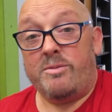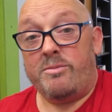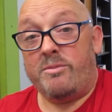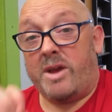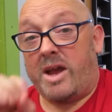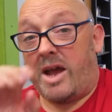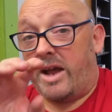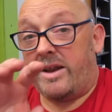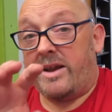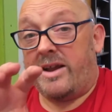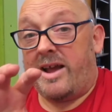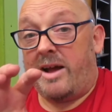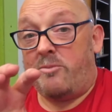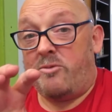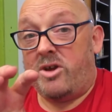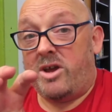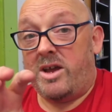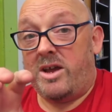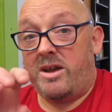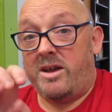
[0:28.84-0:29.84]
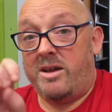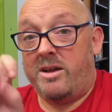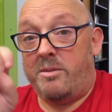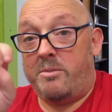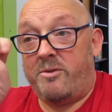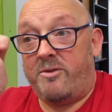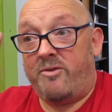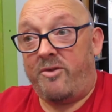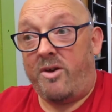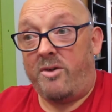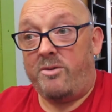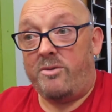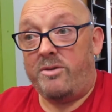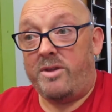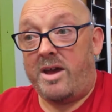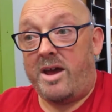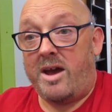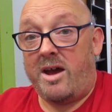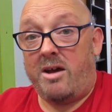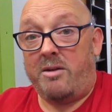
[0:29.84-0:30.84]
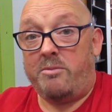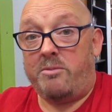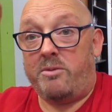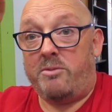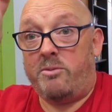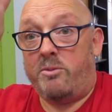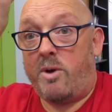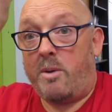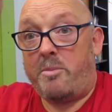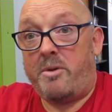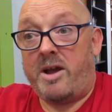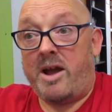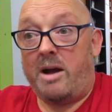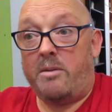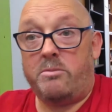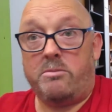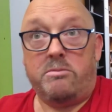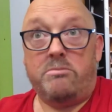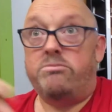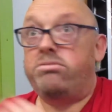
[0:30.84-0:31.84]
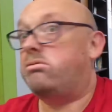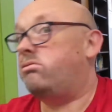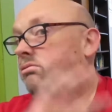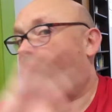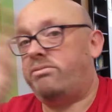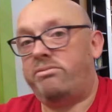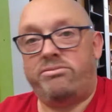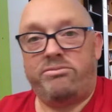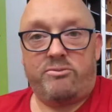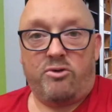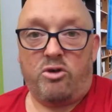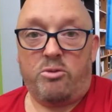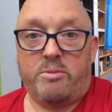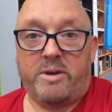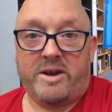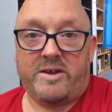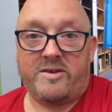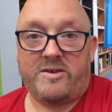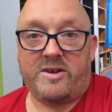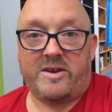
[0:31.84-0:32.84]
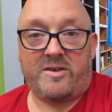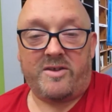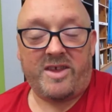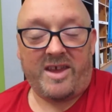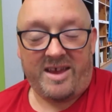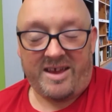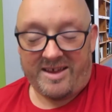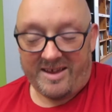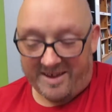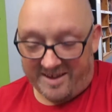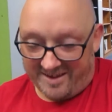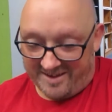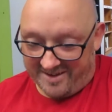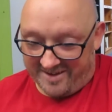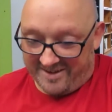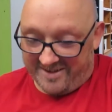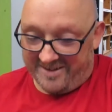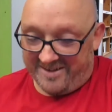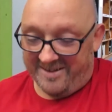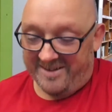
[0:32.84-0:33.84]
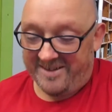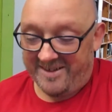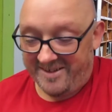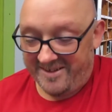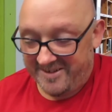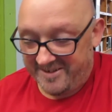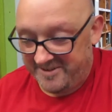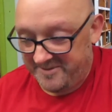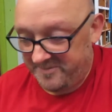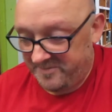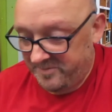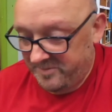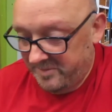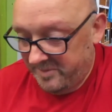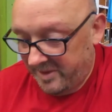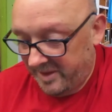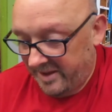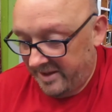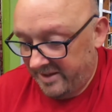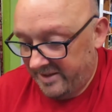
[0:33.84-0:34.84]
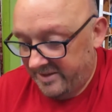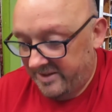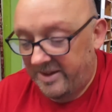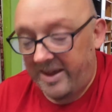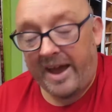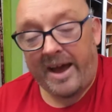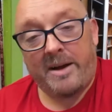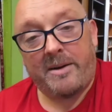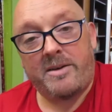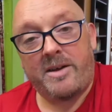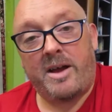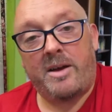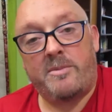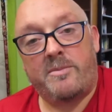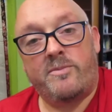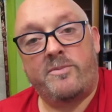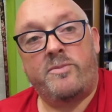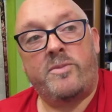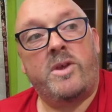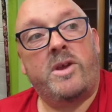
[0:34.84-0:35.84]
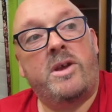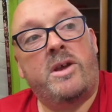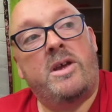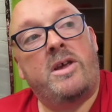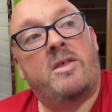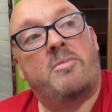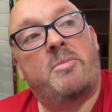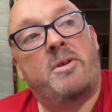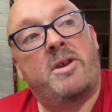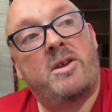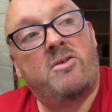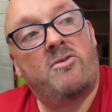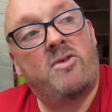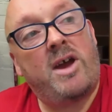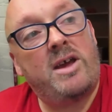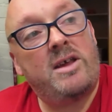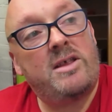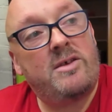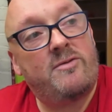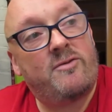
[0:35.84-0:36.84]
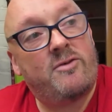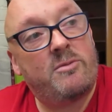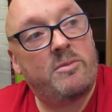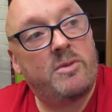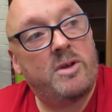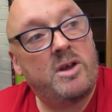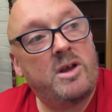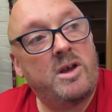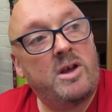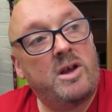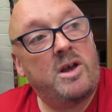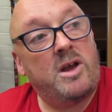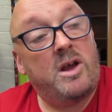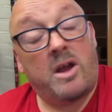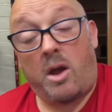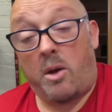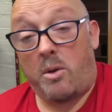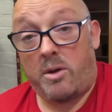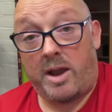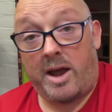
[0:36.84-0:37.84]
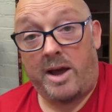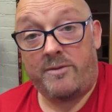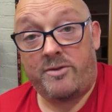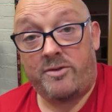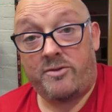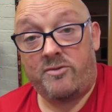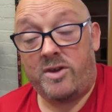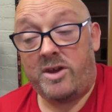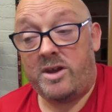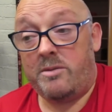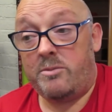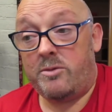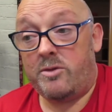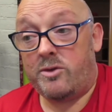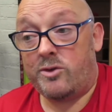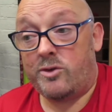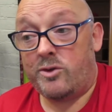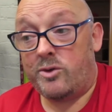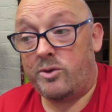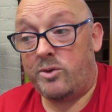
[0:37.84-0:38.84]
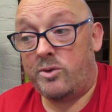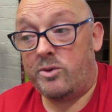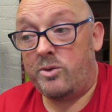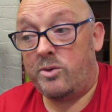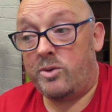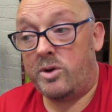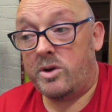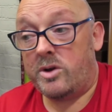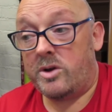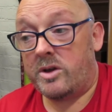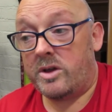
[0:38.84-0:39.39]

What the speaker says: the kind of camera here, the phone there, and the webcam, all mixture. But yeah, it's been crazy from going live stream to